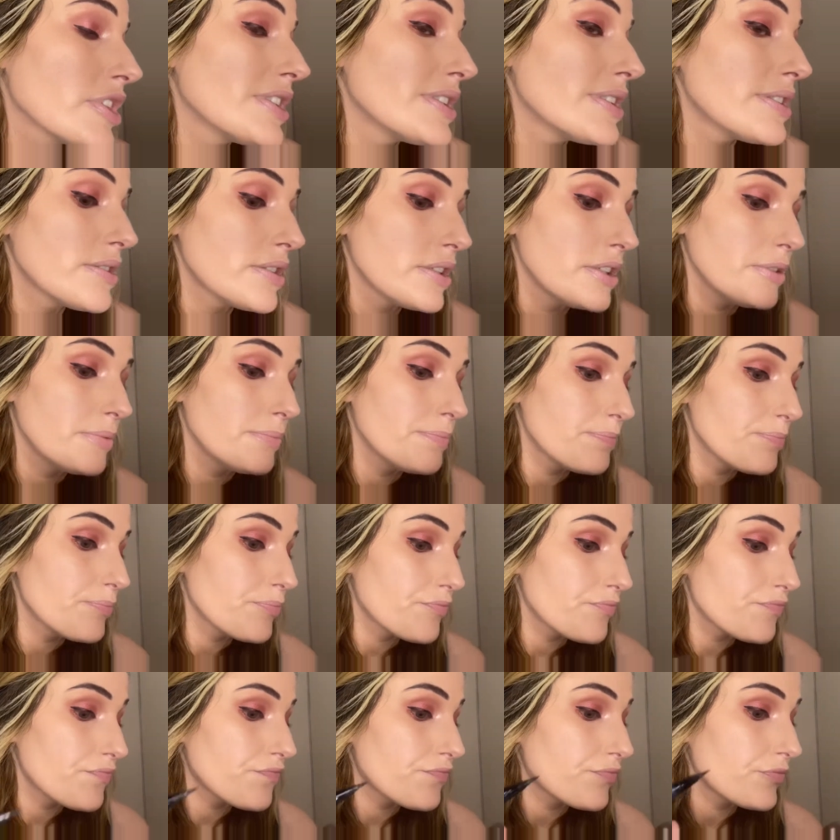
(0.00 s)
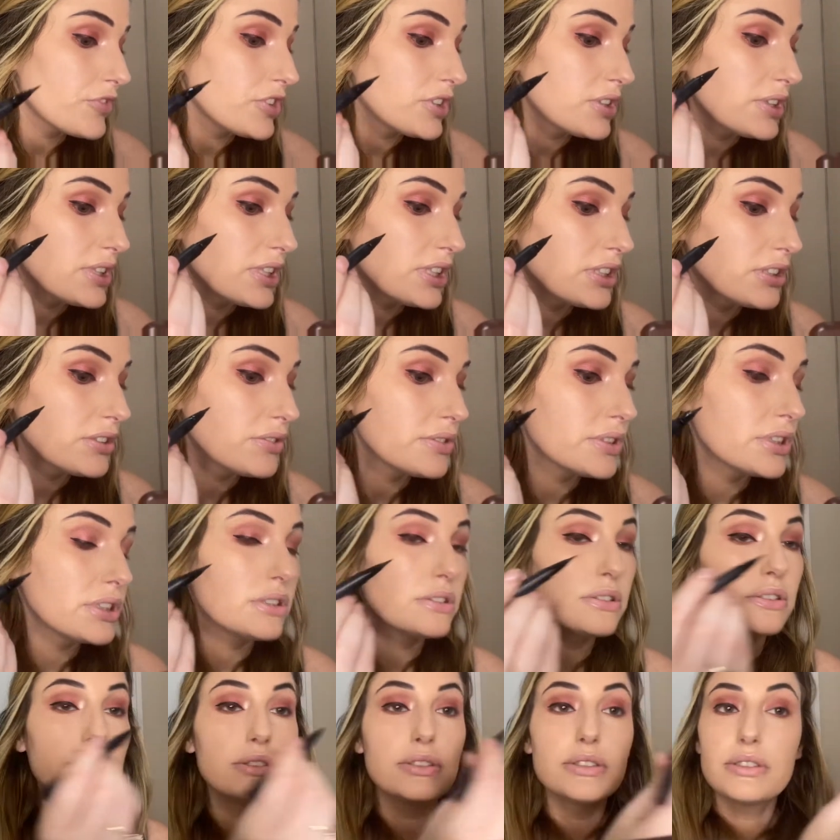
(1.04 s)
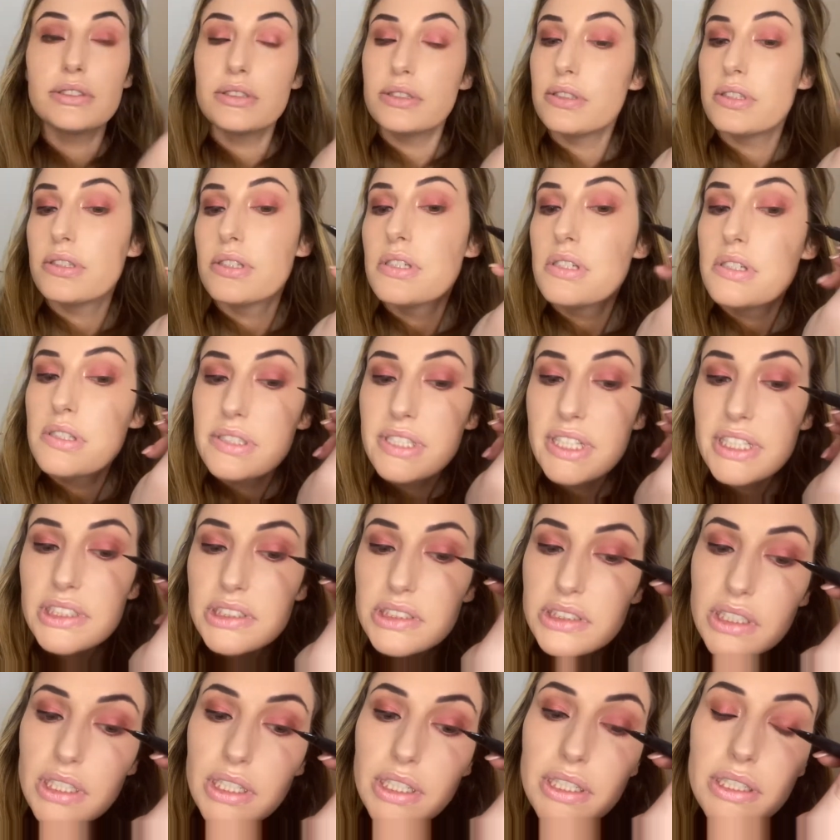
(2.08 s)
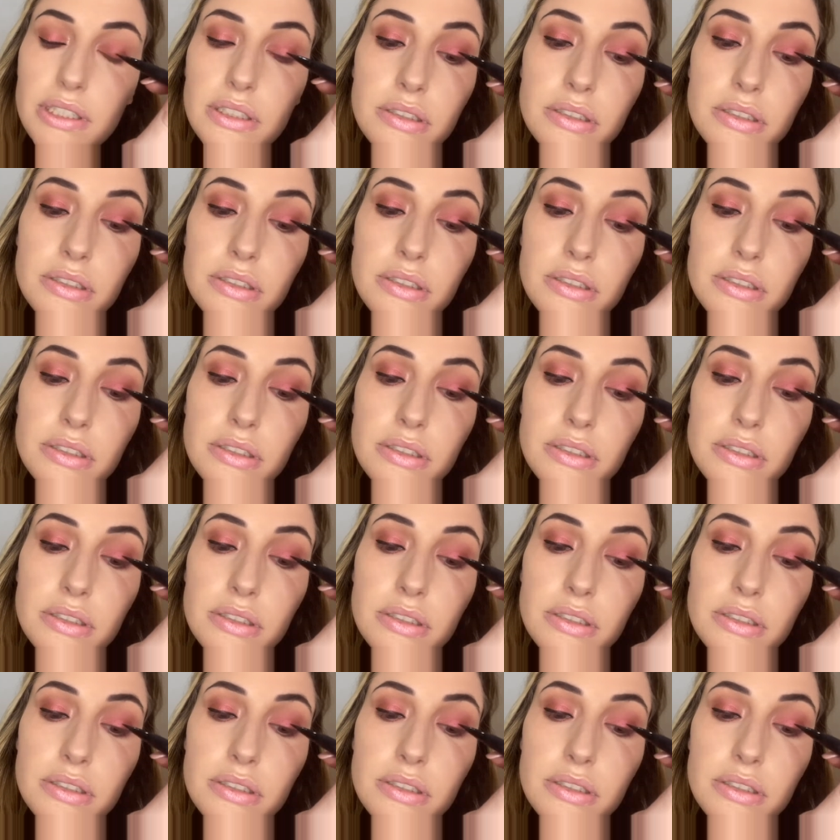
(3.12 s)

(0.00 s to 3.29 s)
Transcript: See, not that difficult. Next eye.